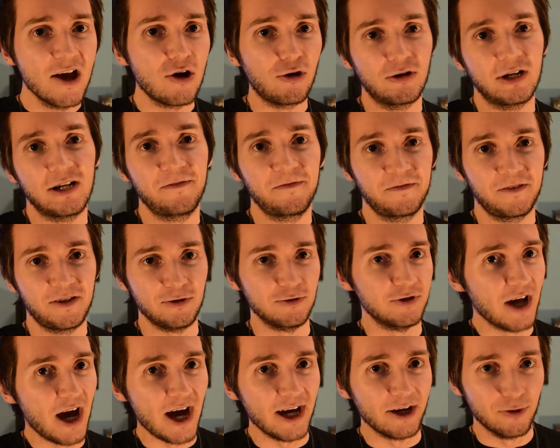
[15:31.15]
or if
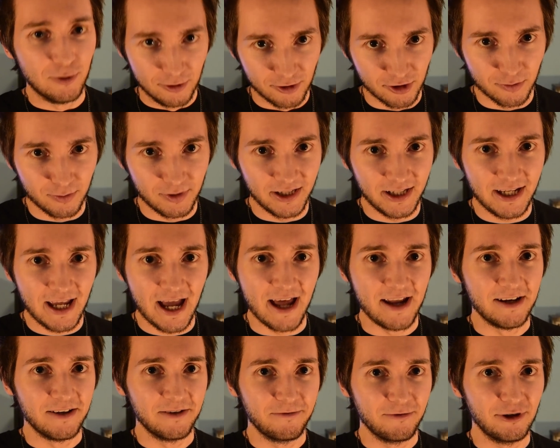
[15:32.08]
you die horribly
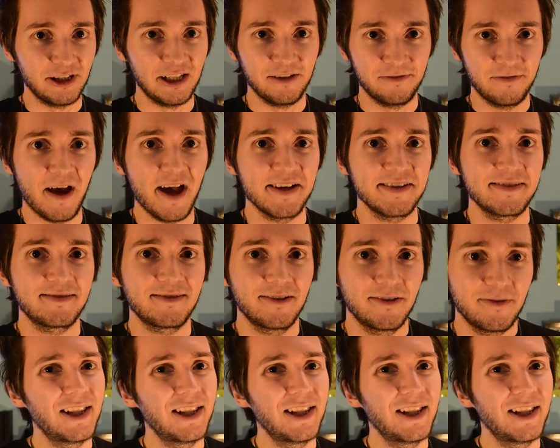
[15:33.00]
and really fast.